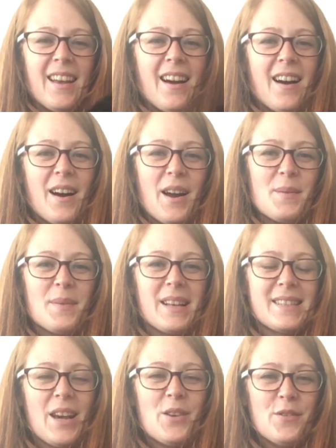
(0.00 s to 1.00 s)
I hope
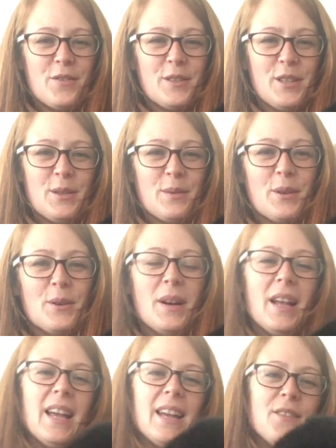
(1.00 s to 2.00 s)
that's helpful to you all.
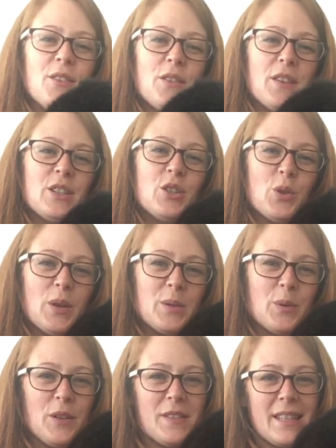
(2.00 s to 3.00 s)
If you've enjoyed
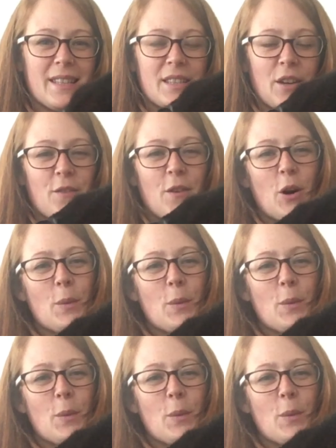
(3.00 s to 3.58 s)
what you've seen so far,